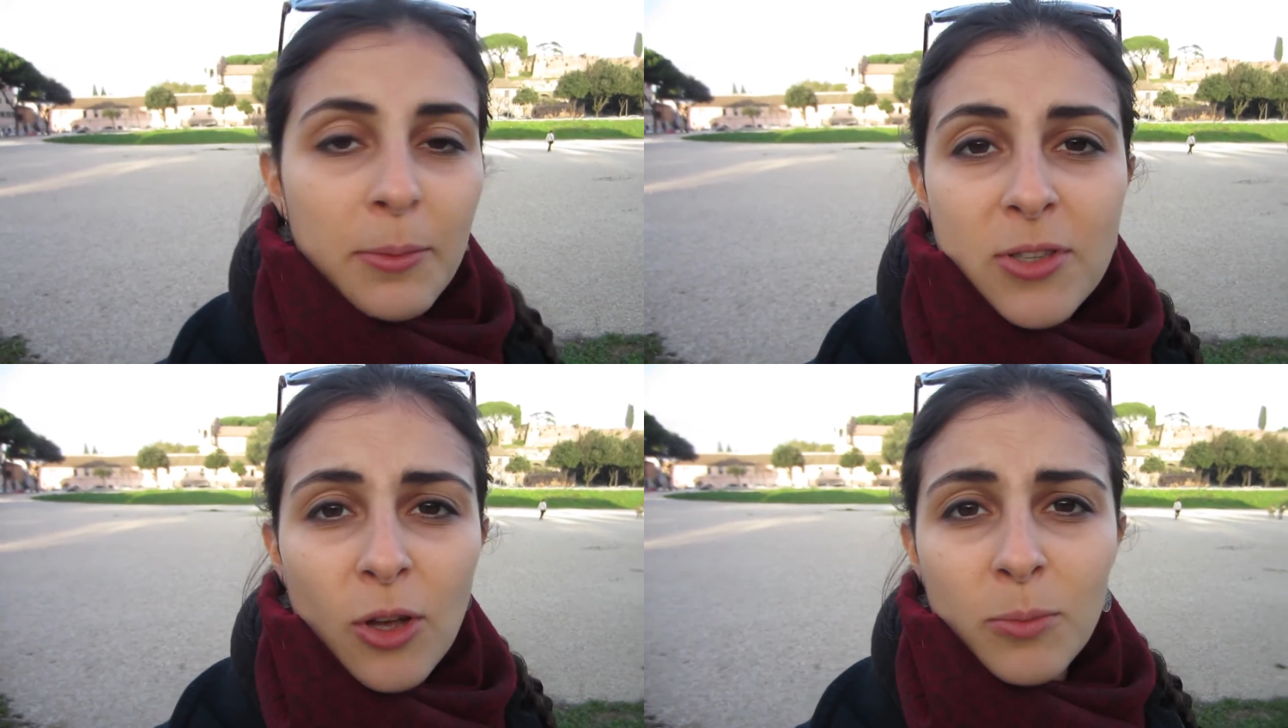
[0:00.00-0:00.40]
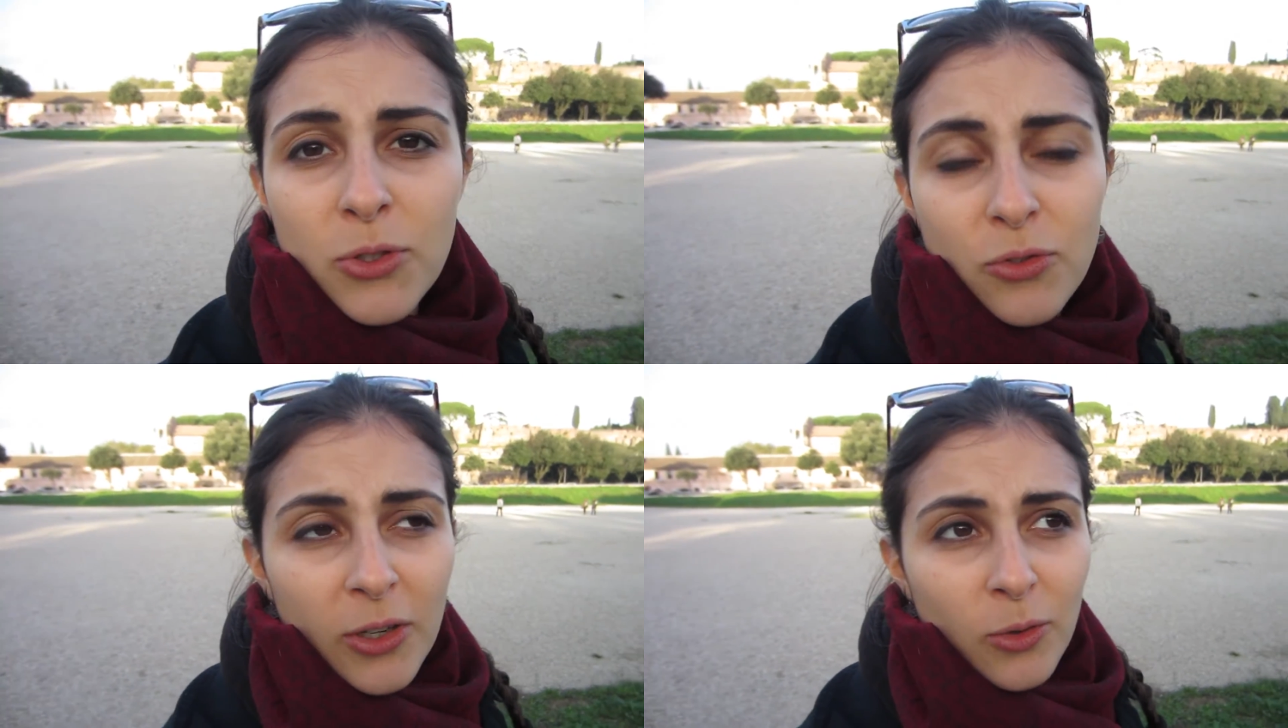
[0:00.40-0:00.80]
was
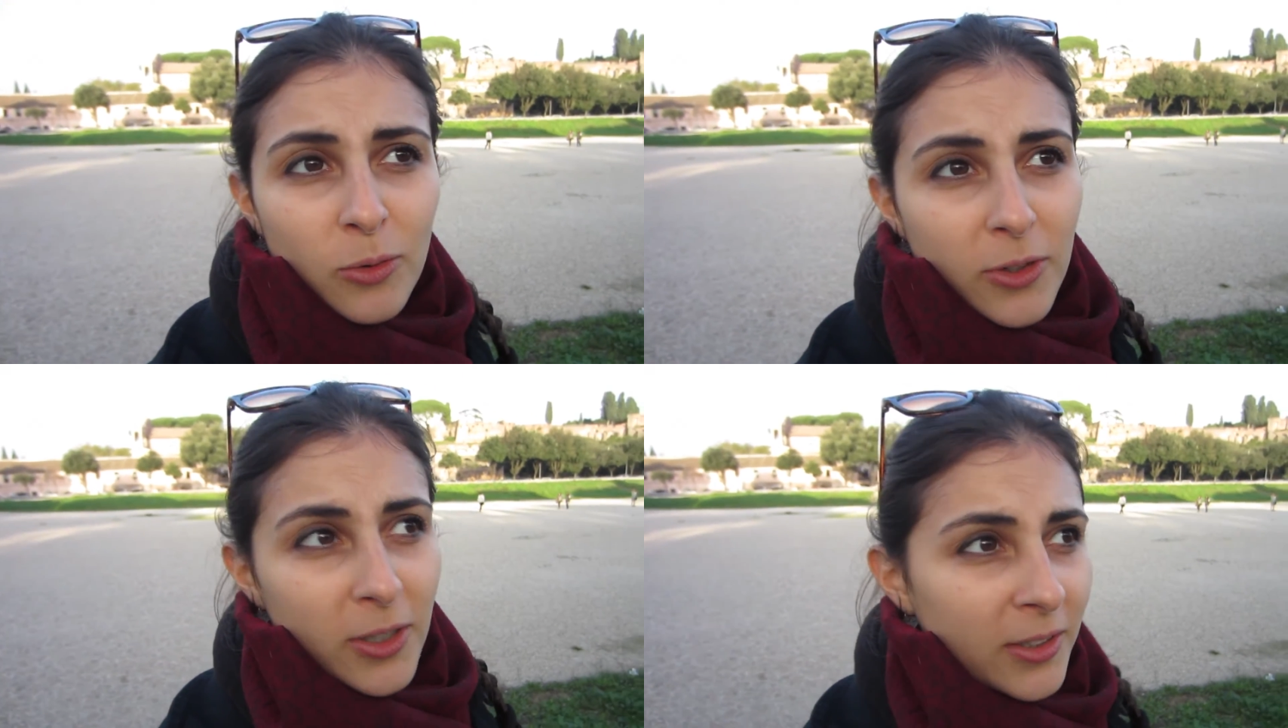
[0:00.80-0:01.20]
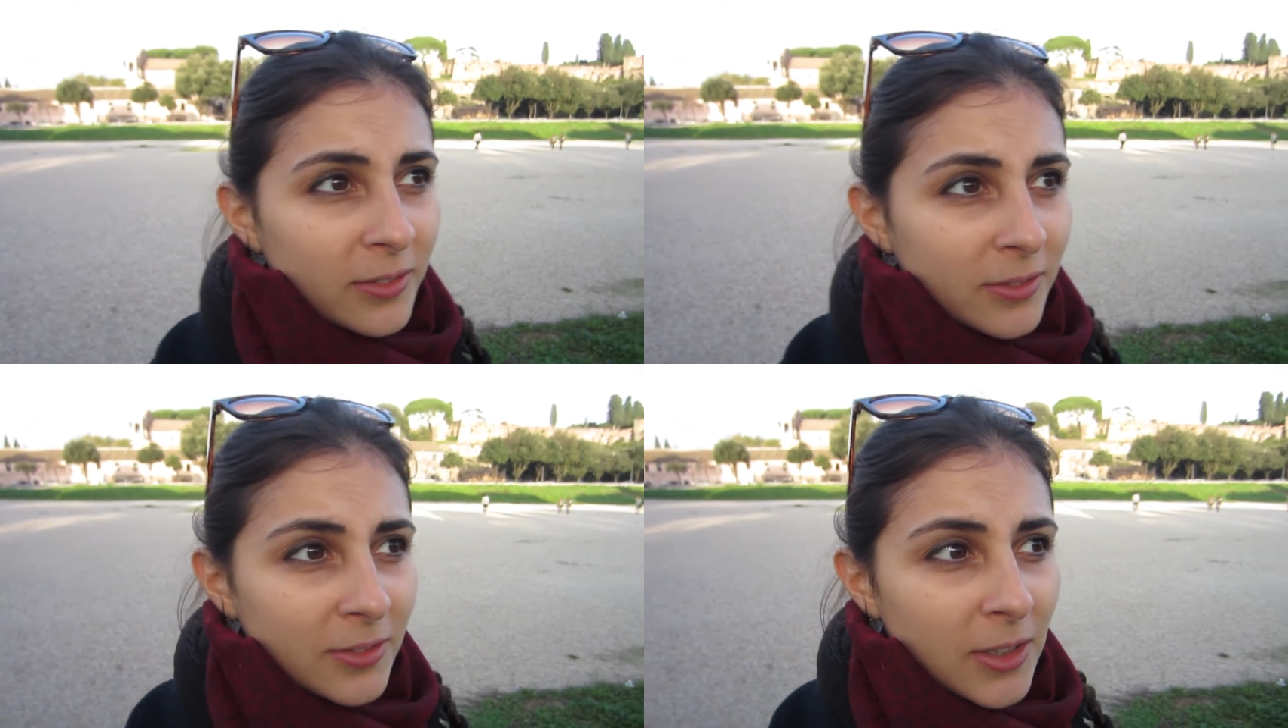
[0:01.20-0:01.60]
almost run over
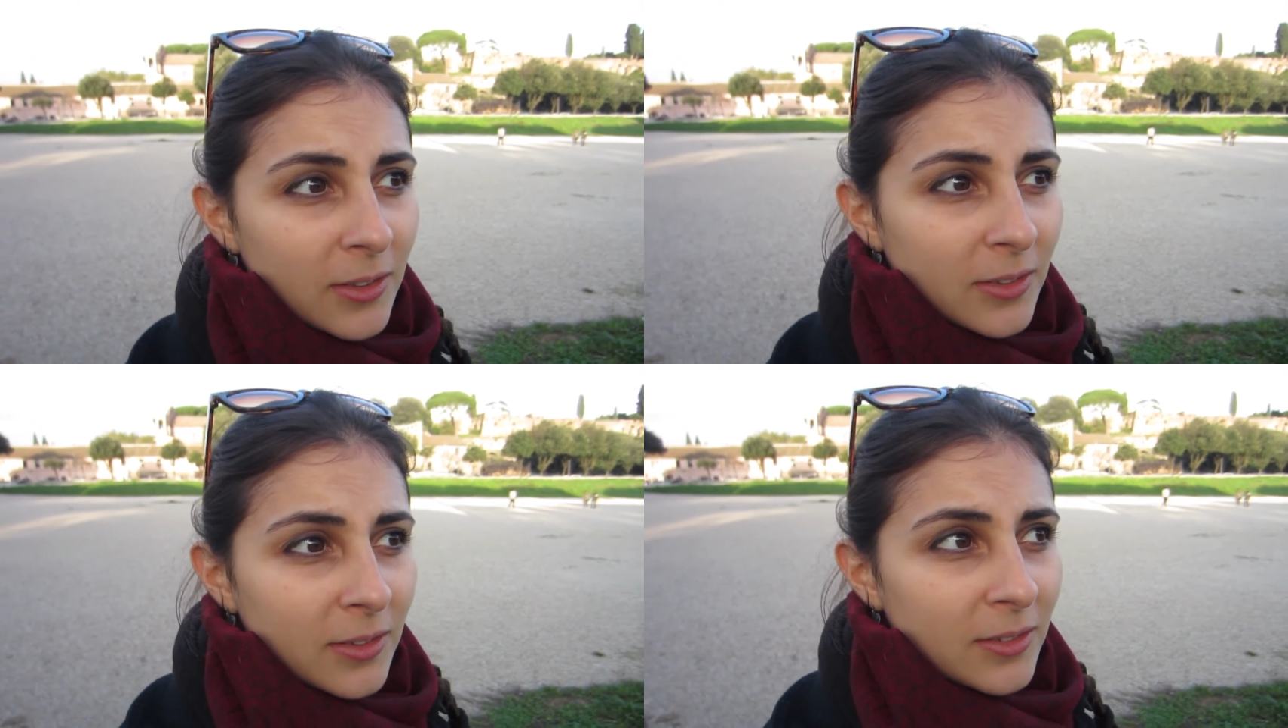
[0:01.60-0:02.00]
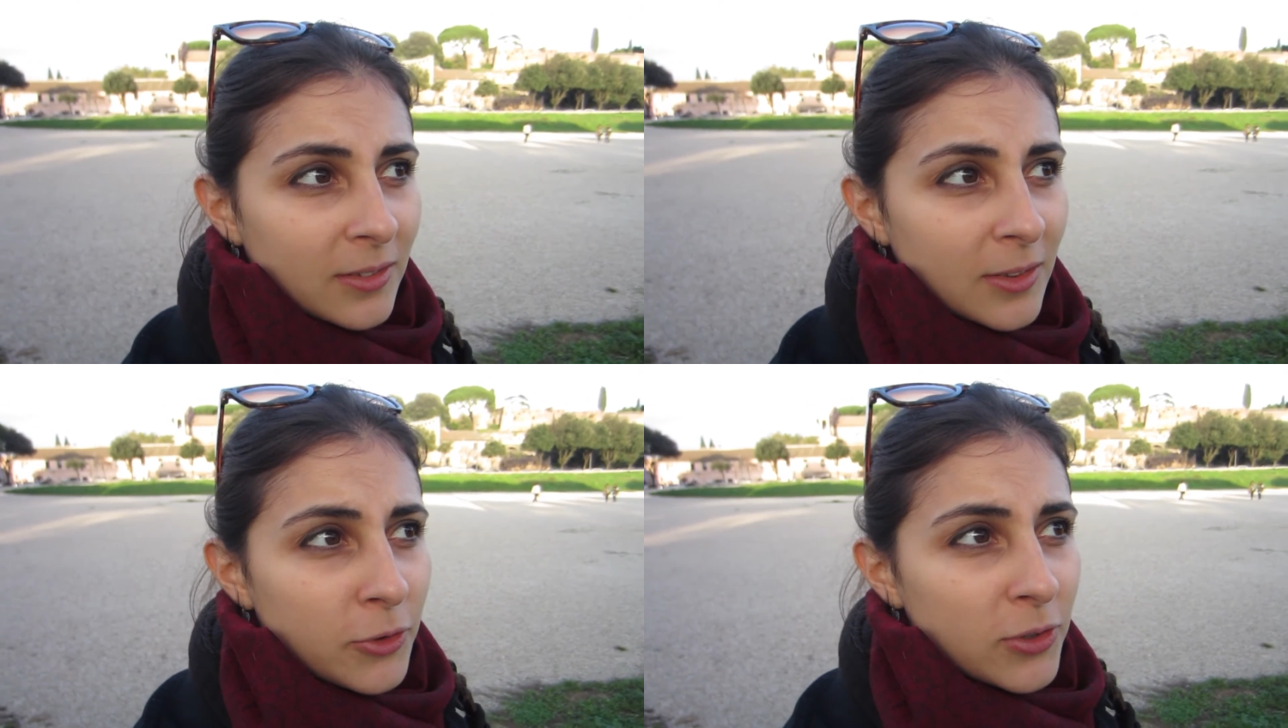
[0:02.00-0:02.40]

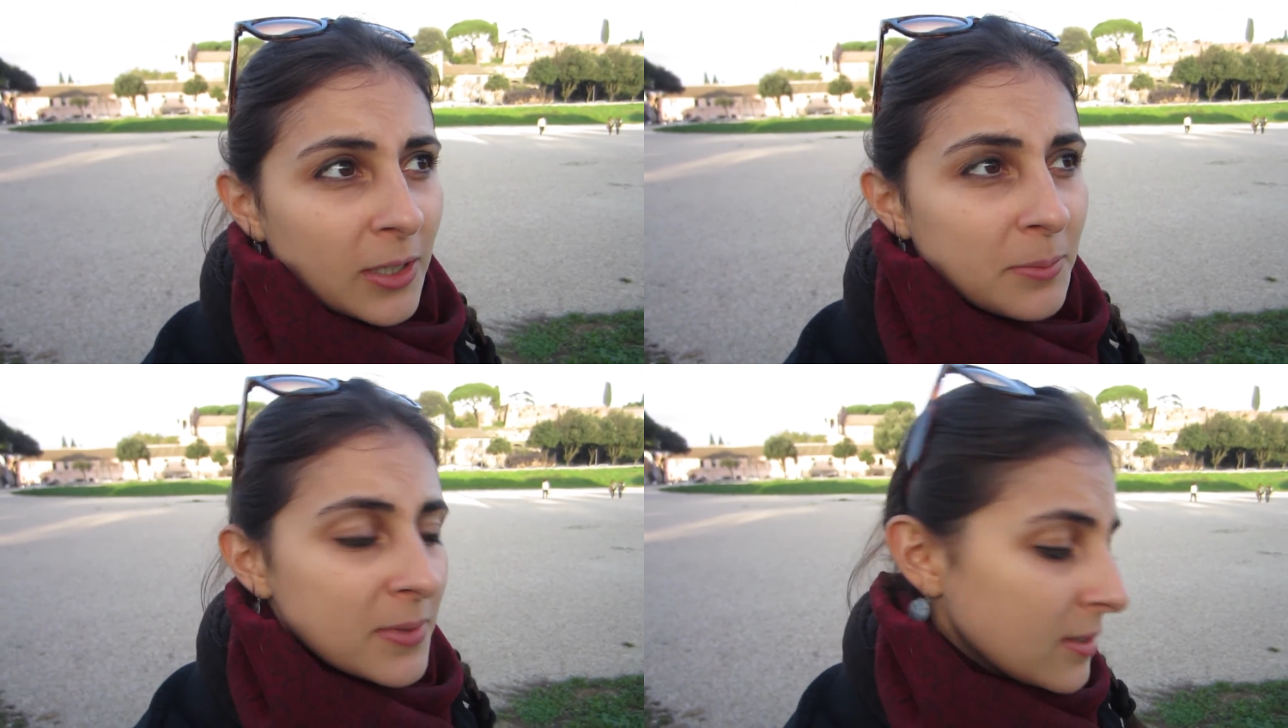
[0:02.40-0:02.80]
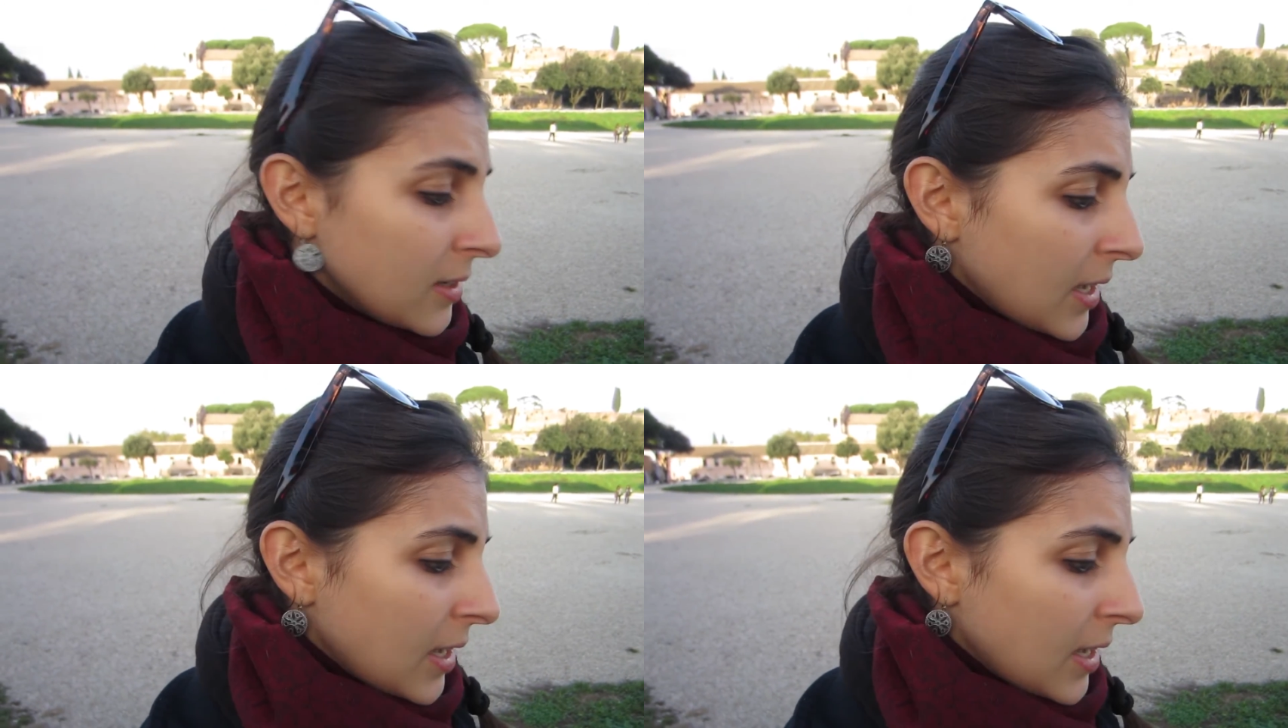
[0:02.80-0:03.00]
a few times.